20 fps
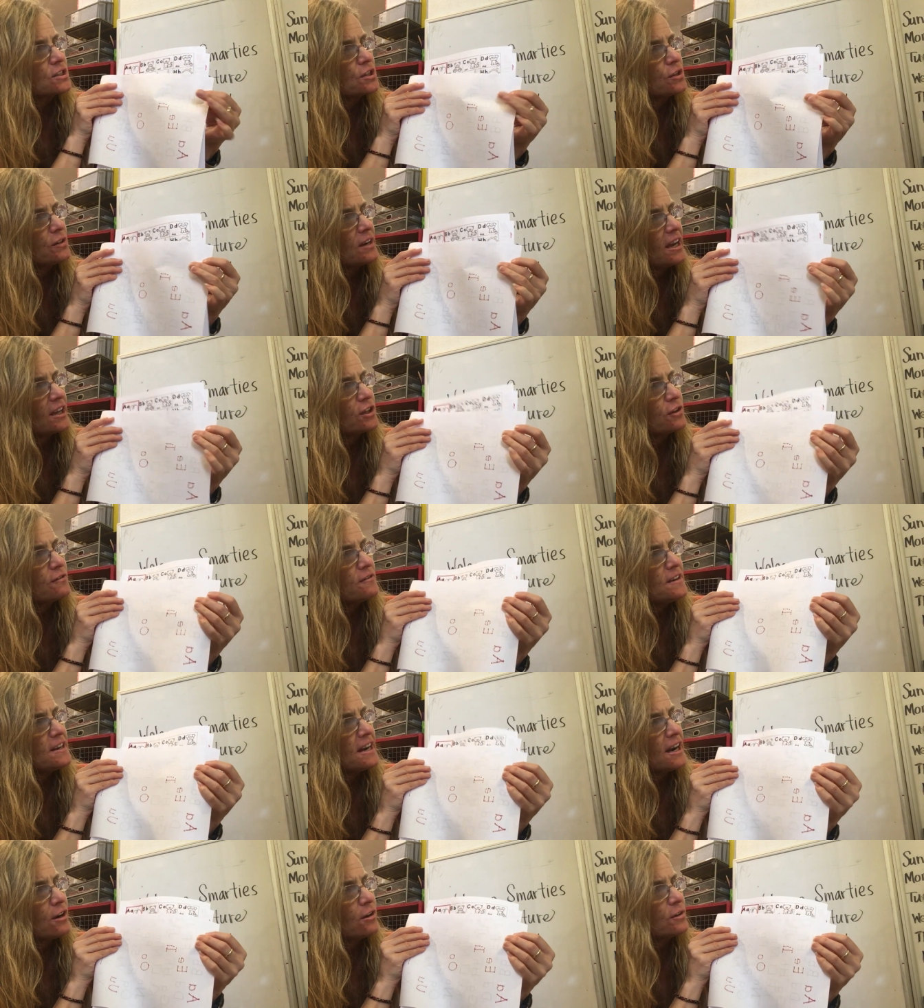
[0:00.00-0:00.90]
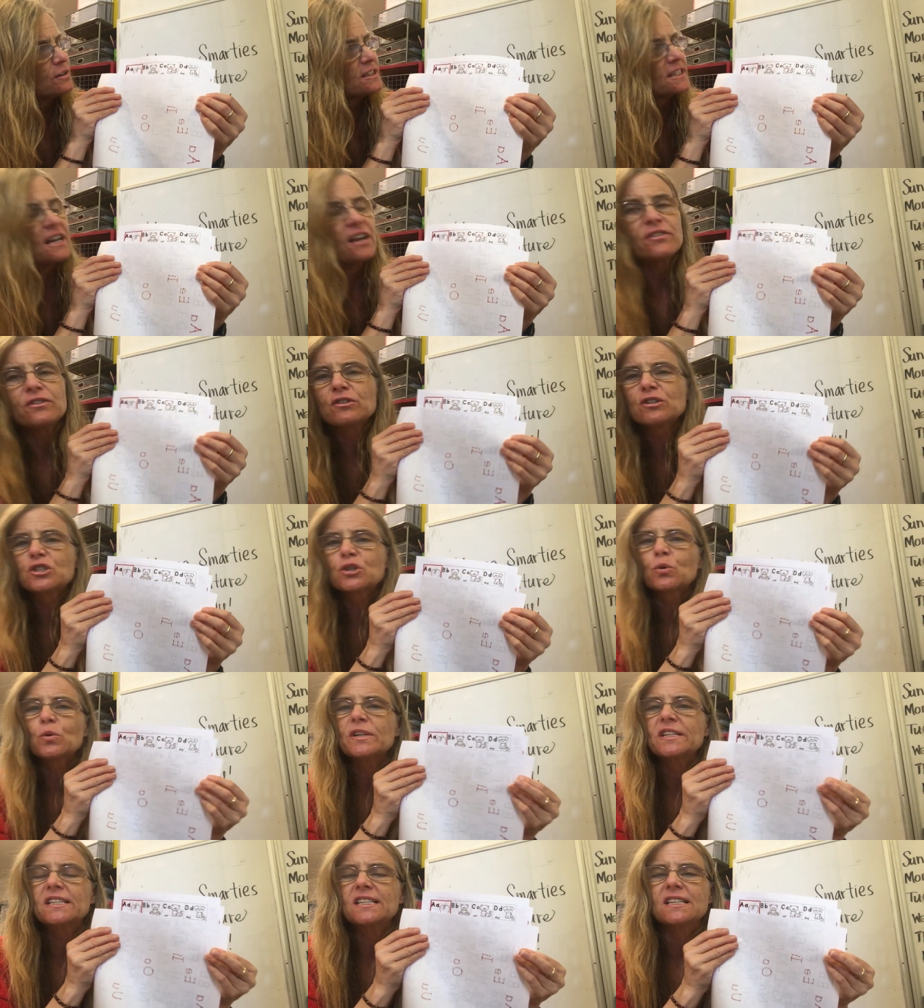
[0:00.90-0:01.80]
So now you've narrowed down their
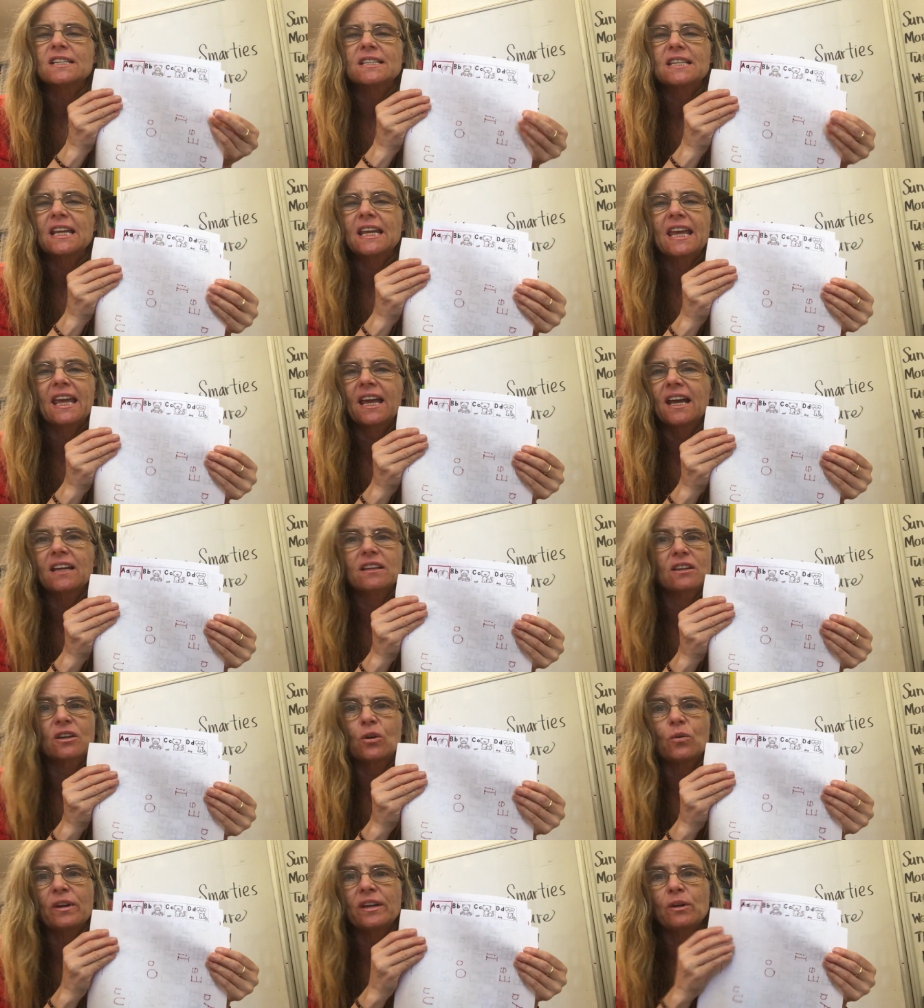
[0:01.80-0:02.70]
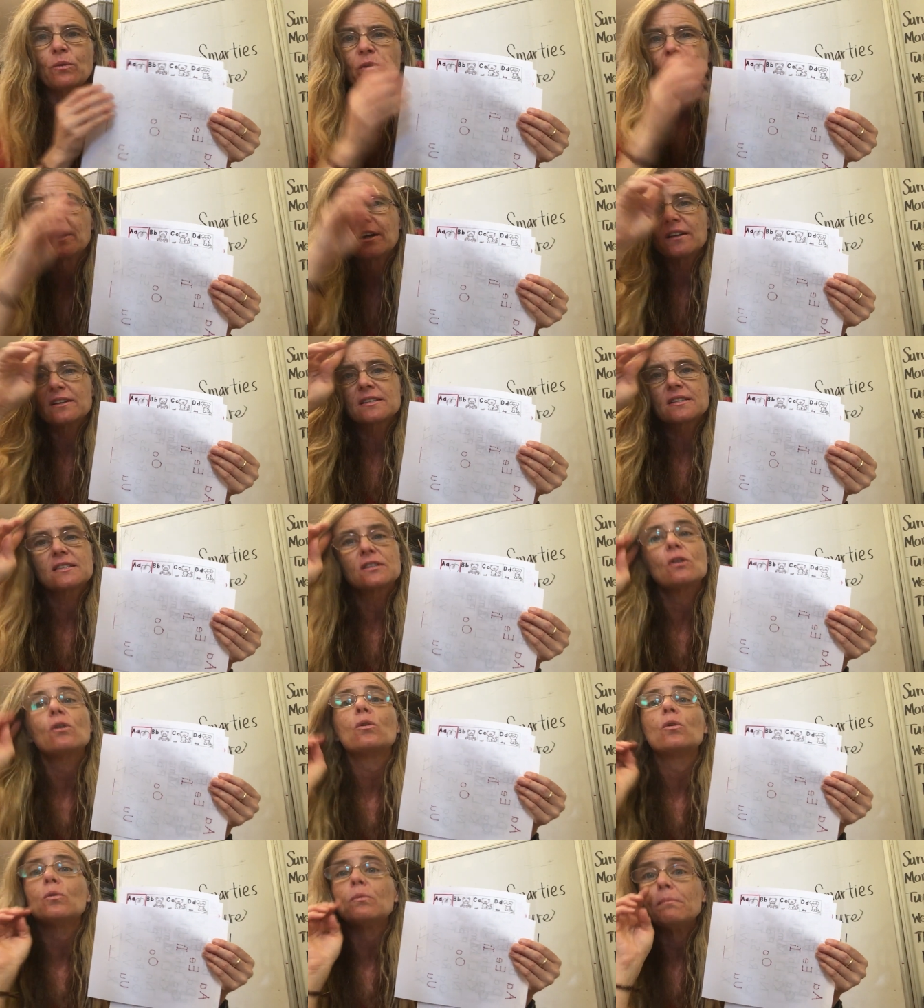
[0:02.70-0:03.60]
choices. They can't go anywhere else.
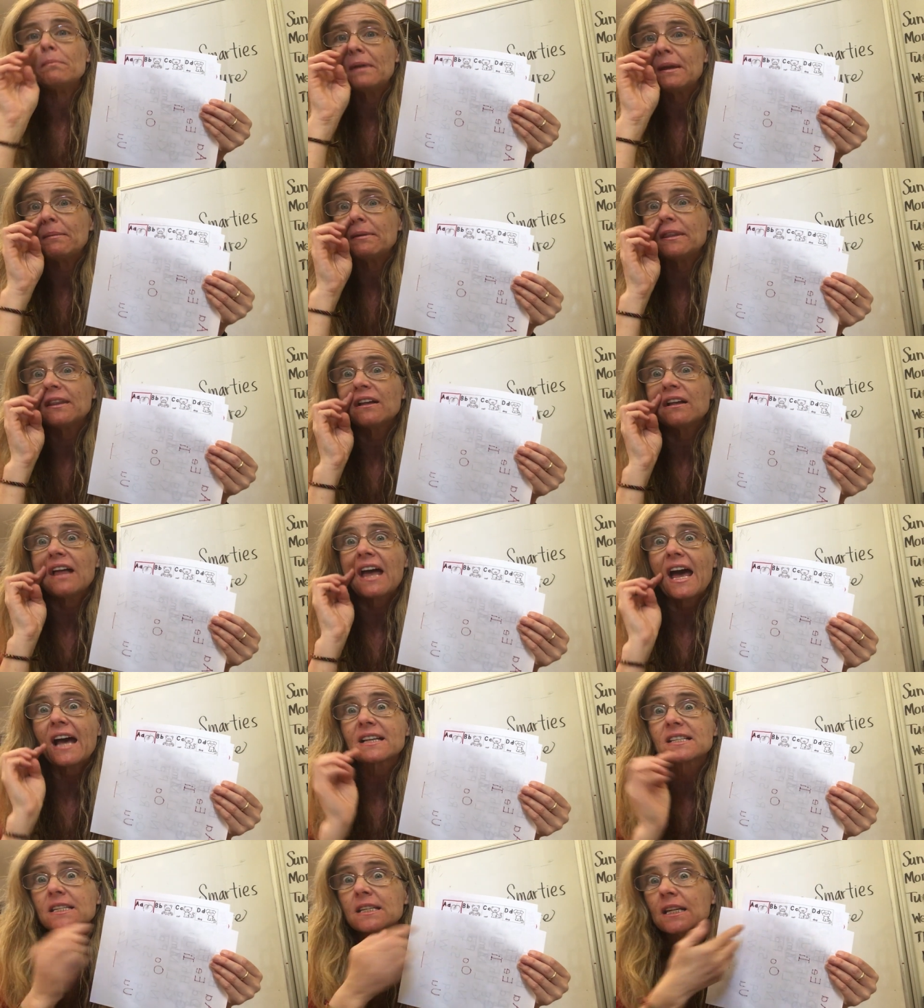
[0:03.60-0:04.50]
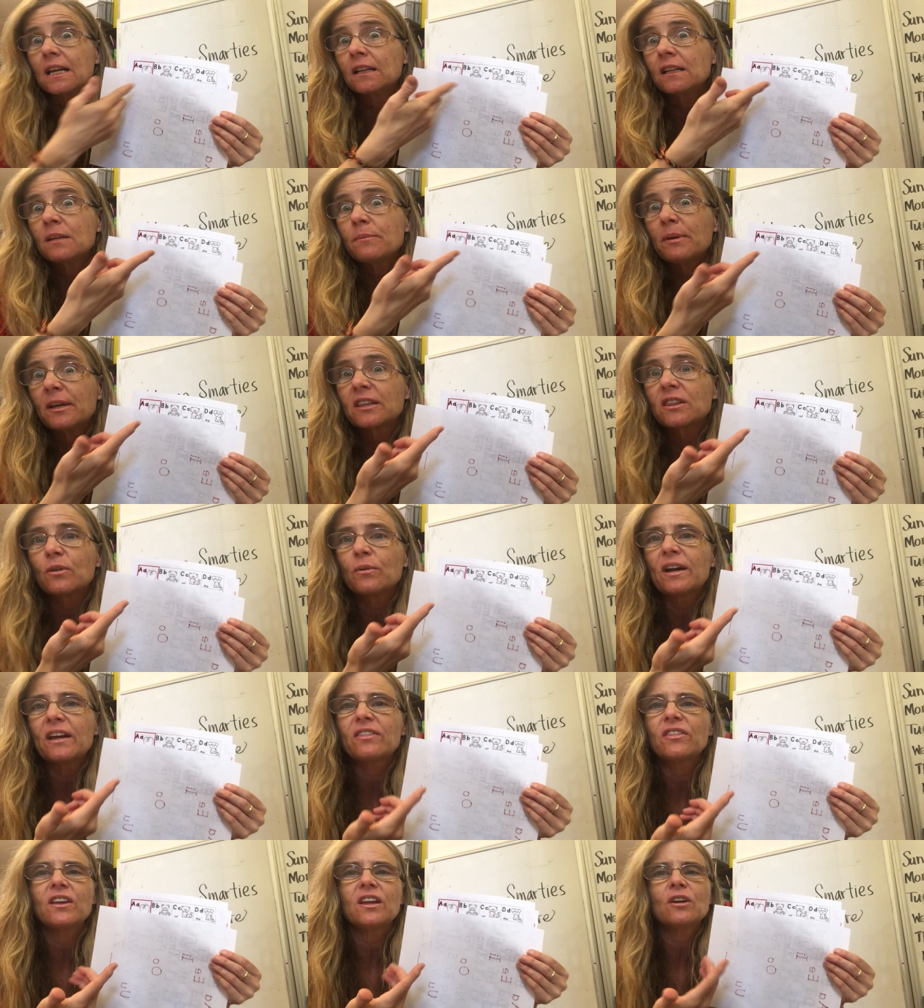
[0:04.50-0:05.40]
So maybe they'll accidentally pick the
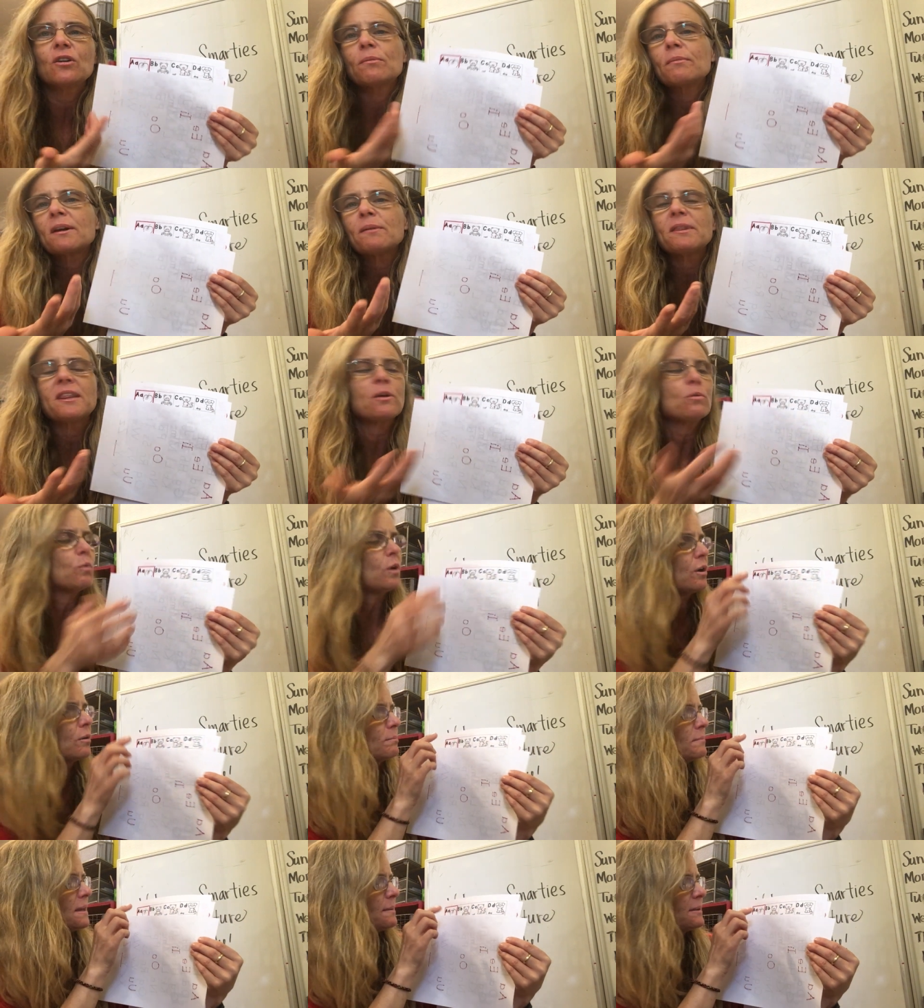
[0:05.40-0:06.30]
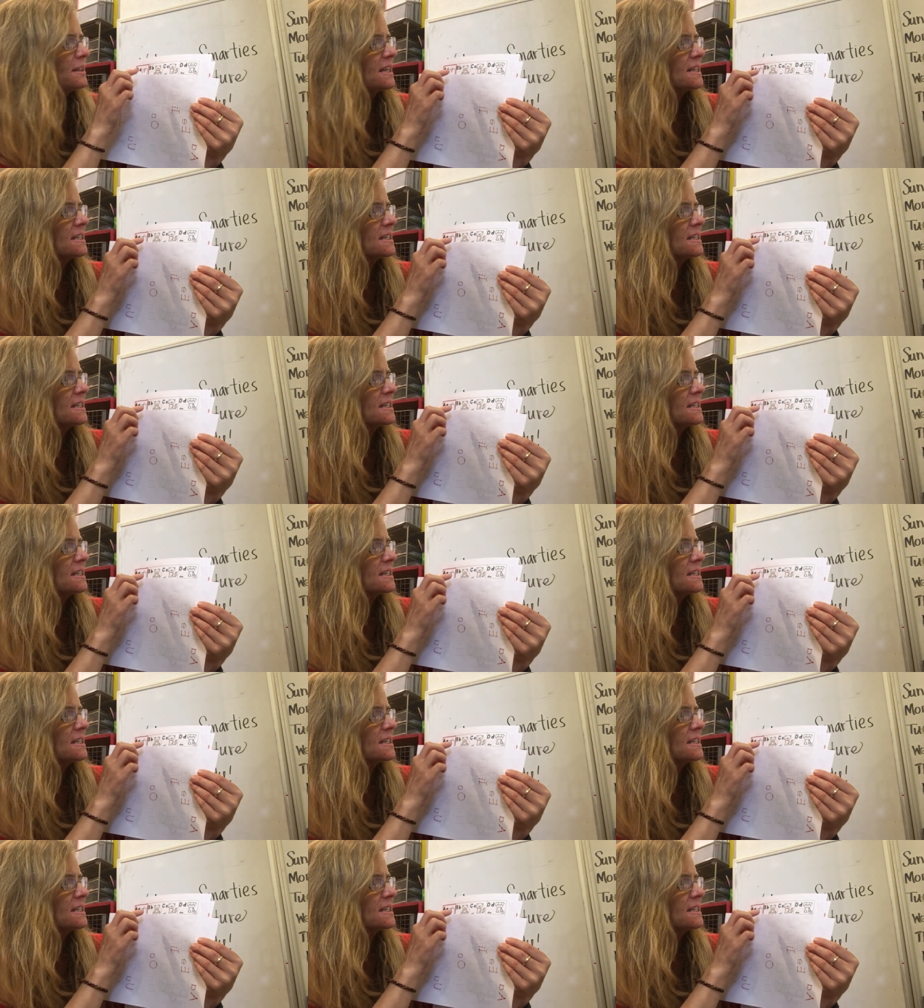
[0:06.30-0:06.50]
right thing, or maybe they won't. Maybe